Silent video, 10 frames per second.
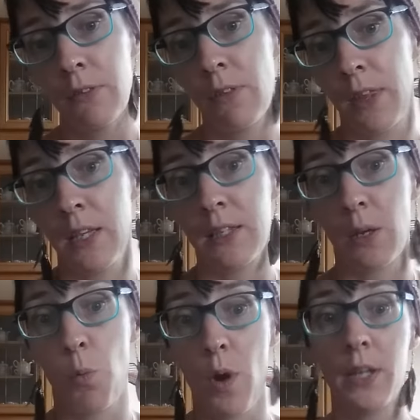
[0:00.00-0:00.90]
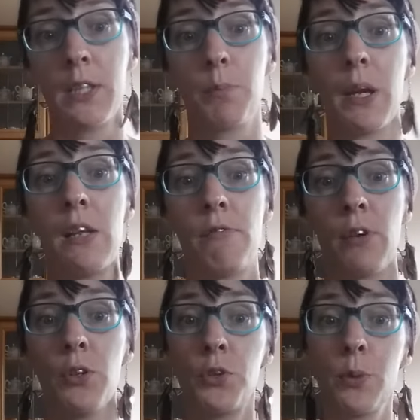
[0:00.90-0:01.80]
thinks that one is
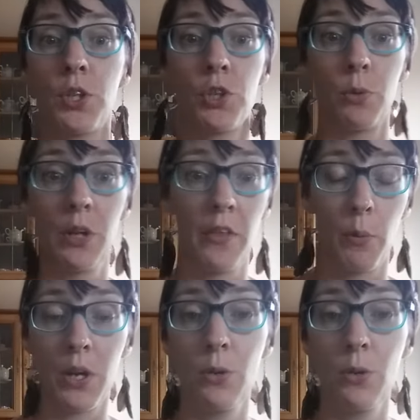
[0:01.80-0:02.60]
painful, switch to another one.